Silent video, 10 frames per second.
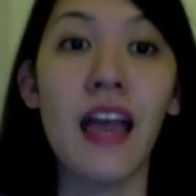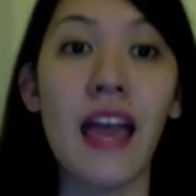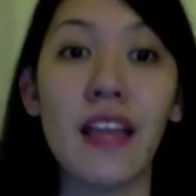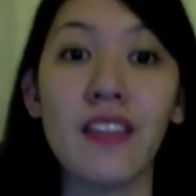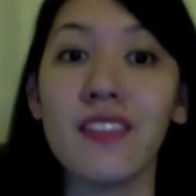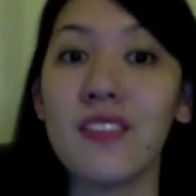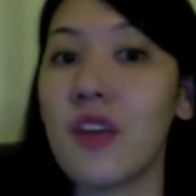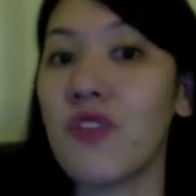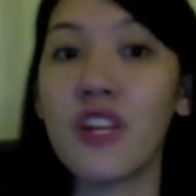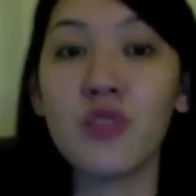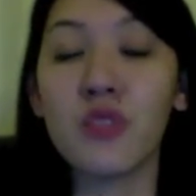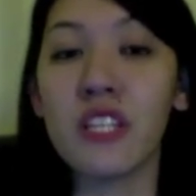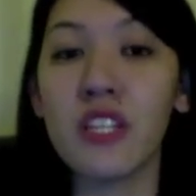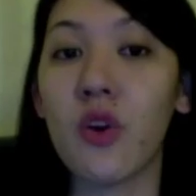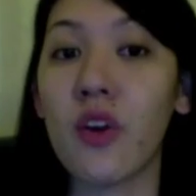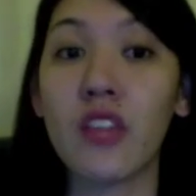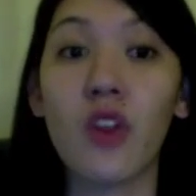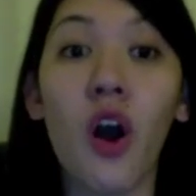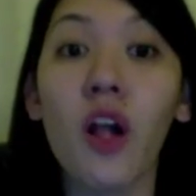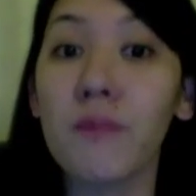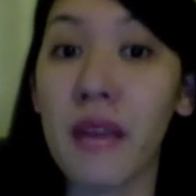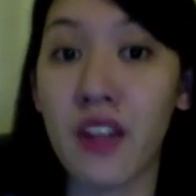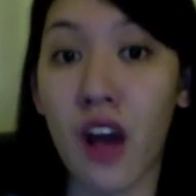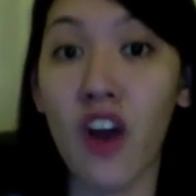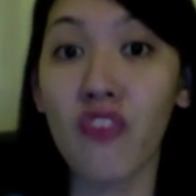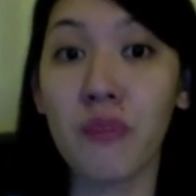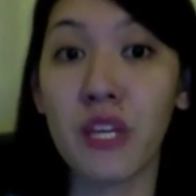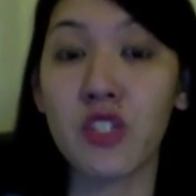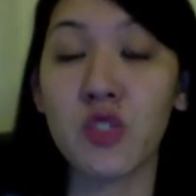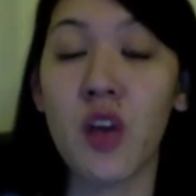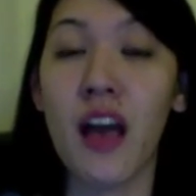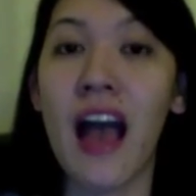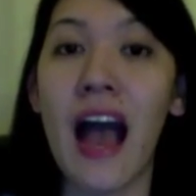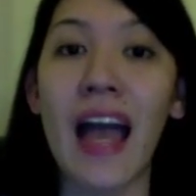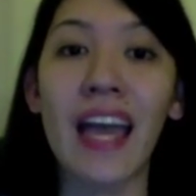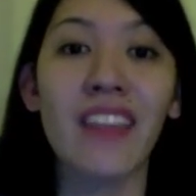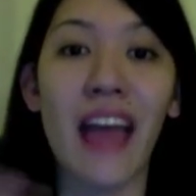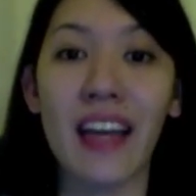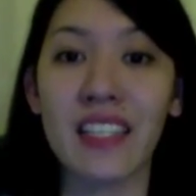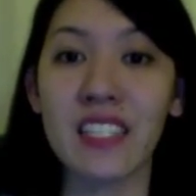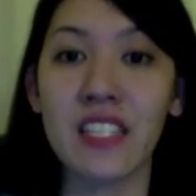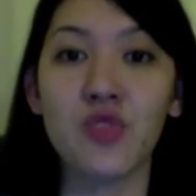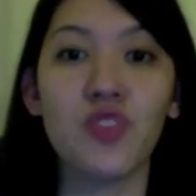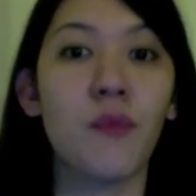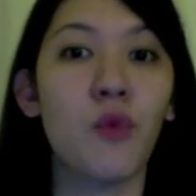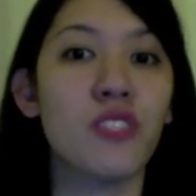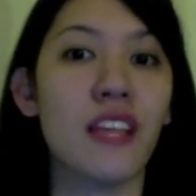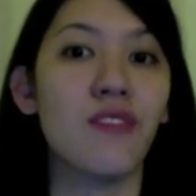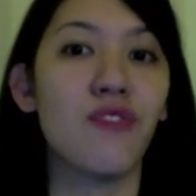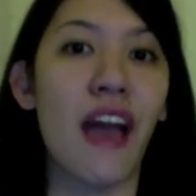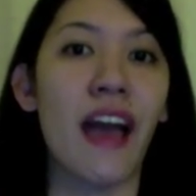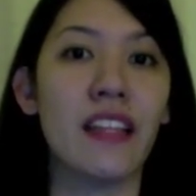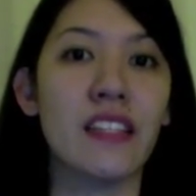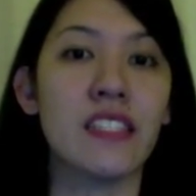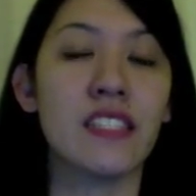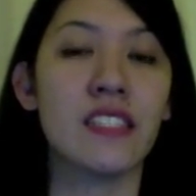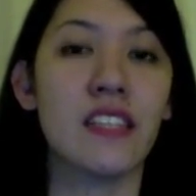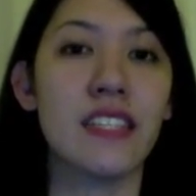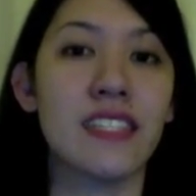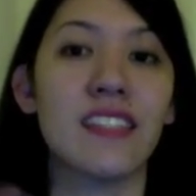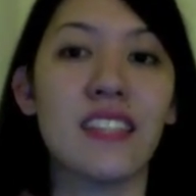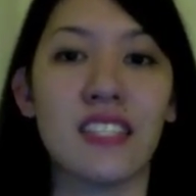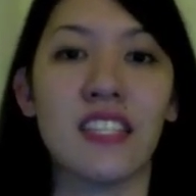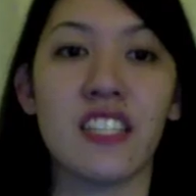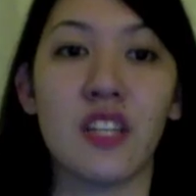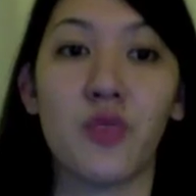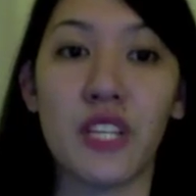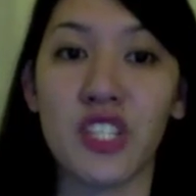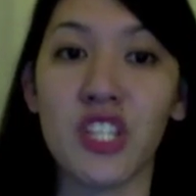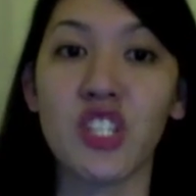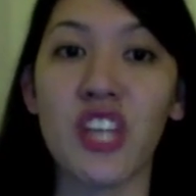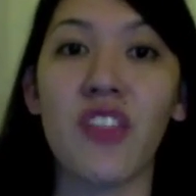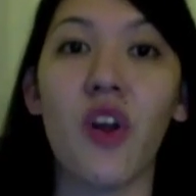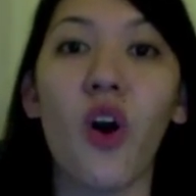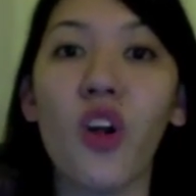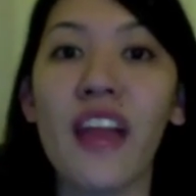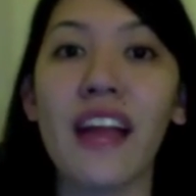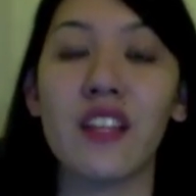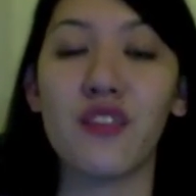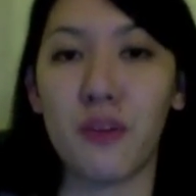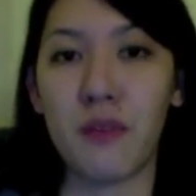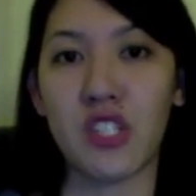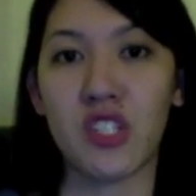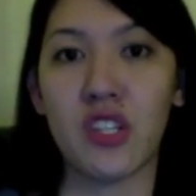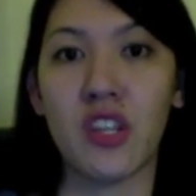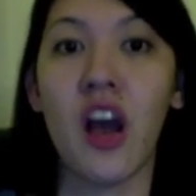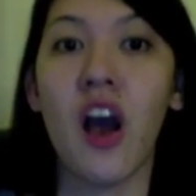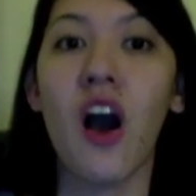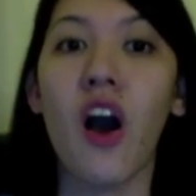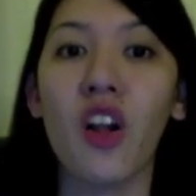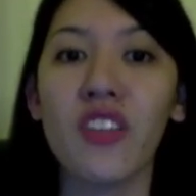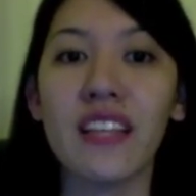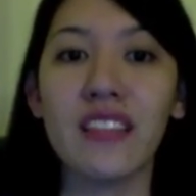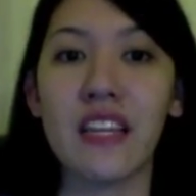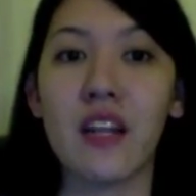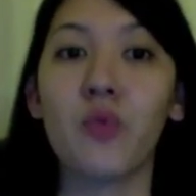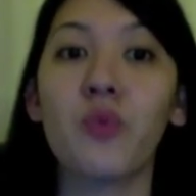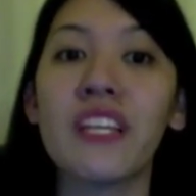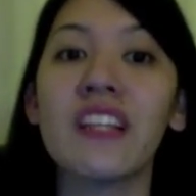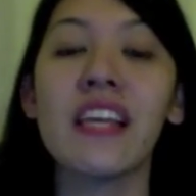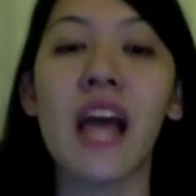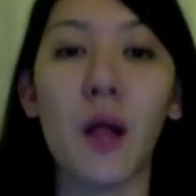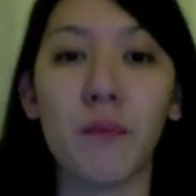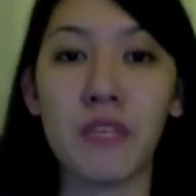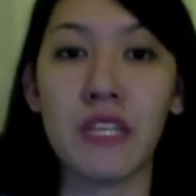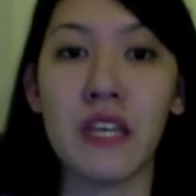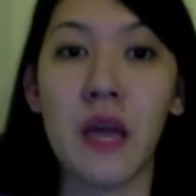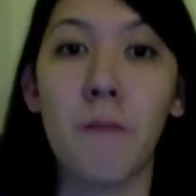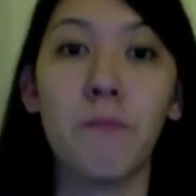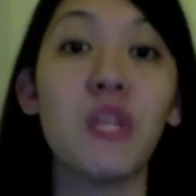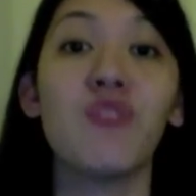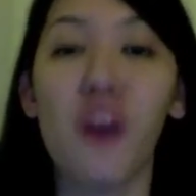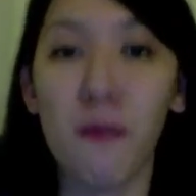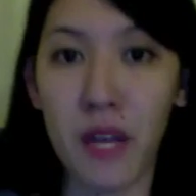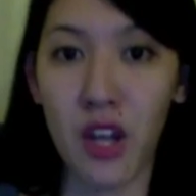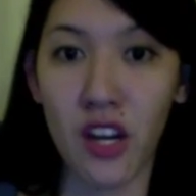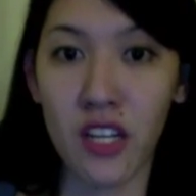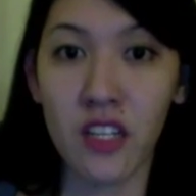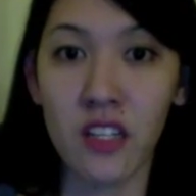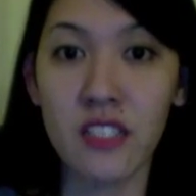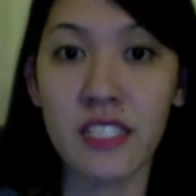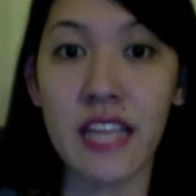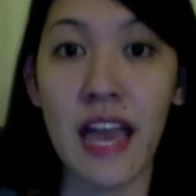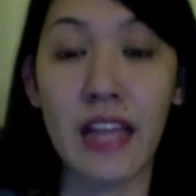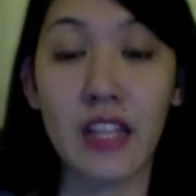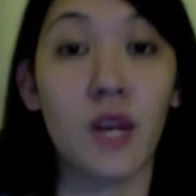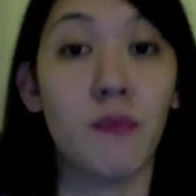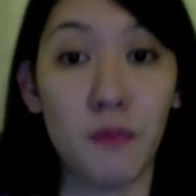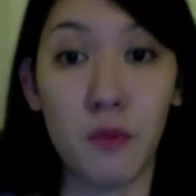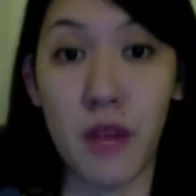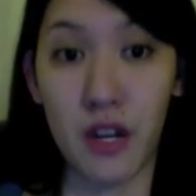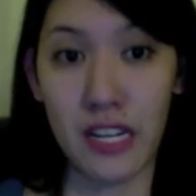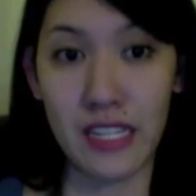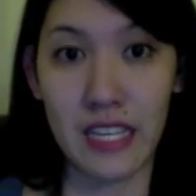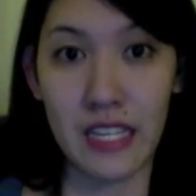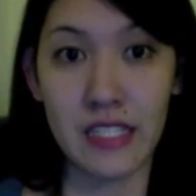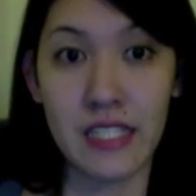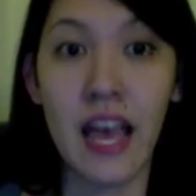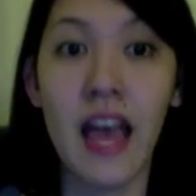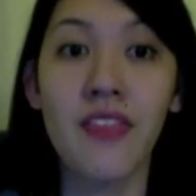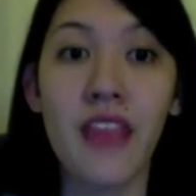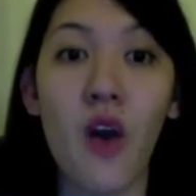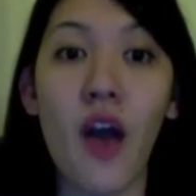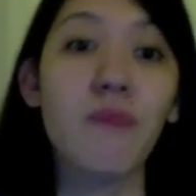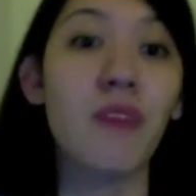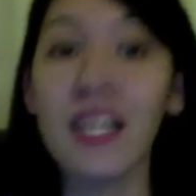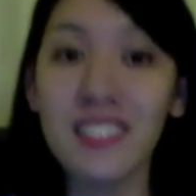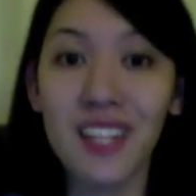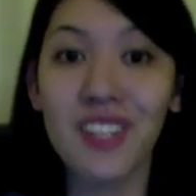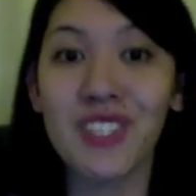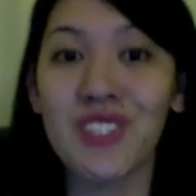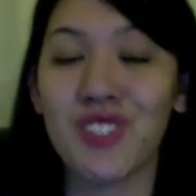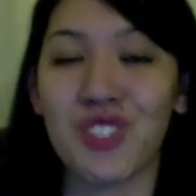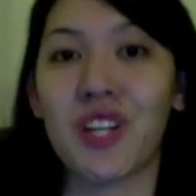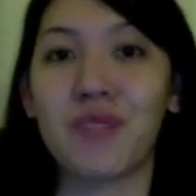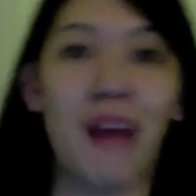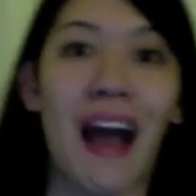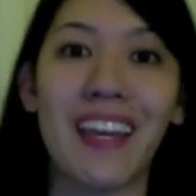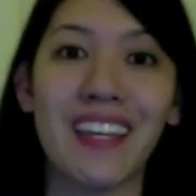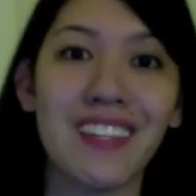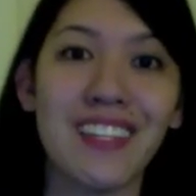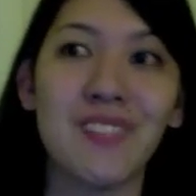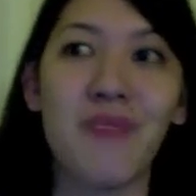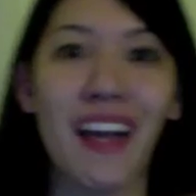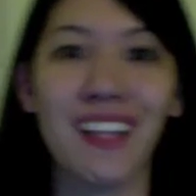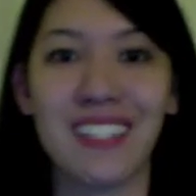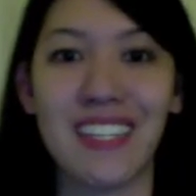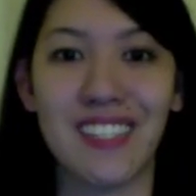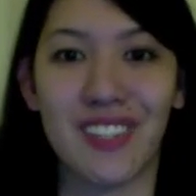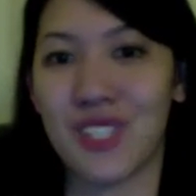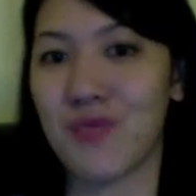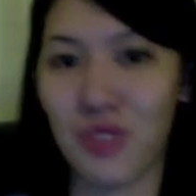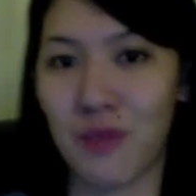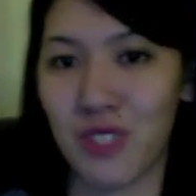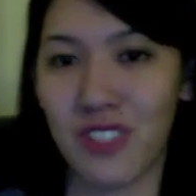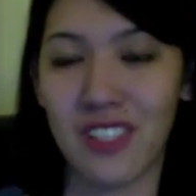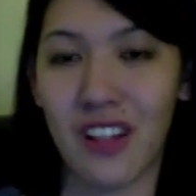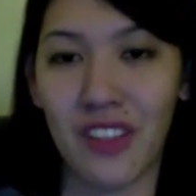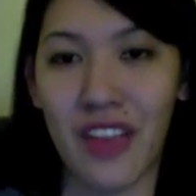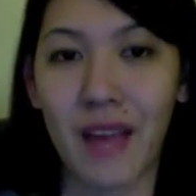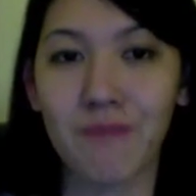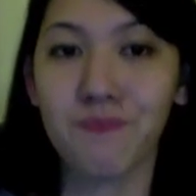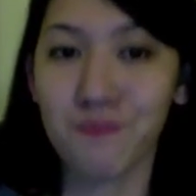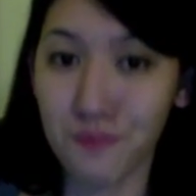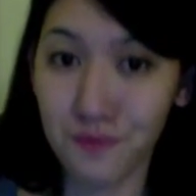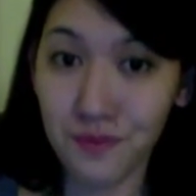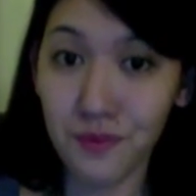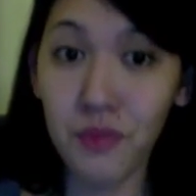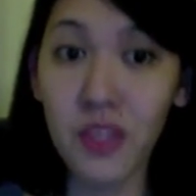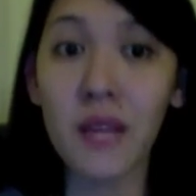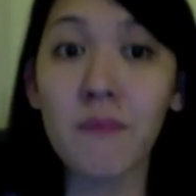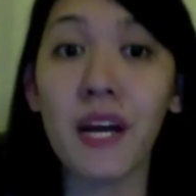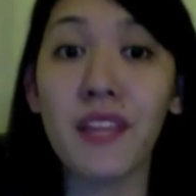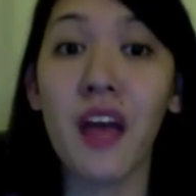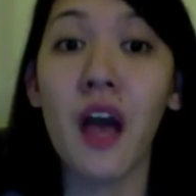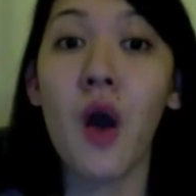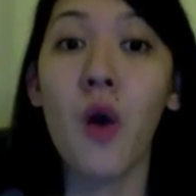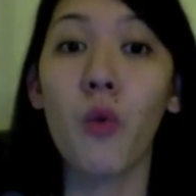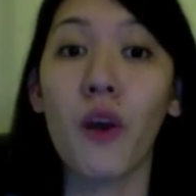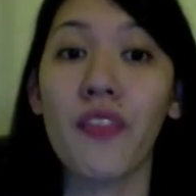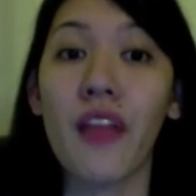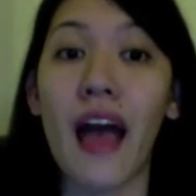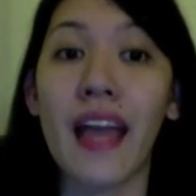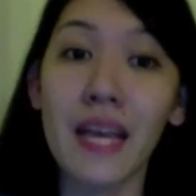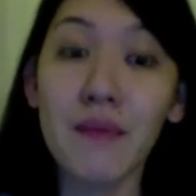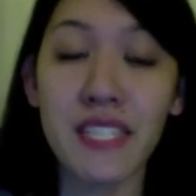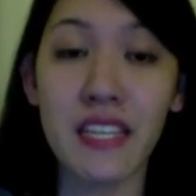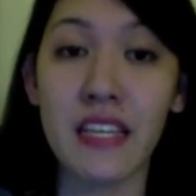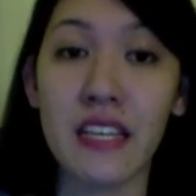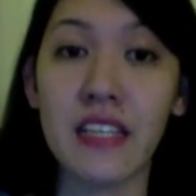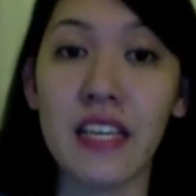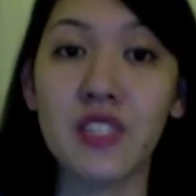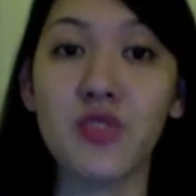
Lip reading: And eventually, it all paid off because I had access to the most advanced statistics and research, and all that information, all that data really helped me beef up my articles and come up with better ideas. Now, I'm not telling you to start buying these magazines or subscriptions and all that, but what I am saying is